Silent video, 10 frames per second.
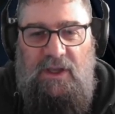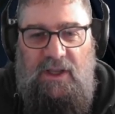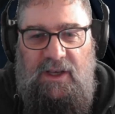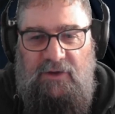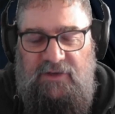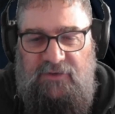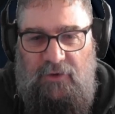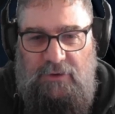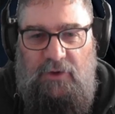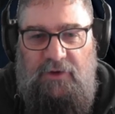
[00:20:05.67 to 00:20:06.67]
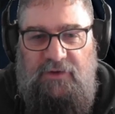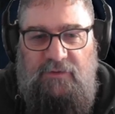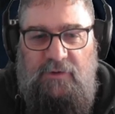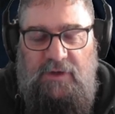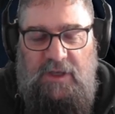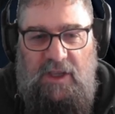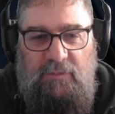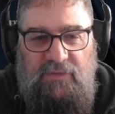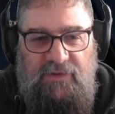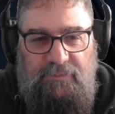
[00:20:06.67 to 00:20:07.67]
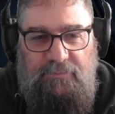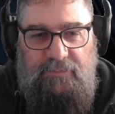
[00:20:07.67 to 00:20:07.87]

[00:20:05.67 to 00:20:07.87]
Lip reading: Now, it's got a lot of different names,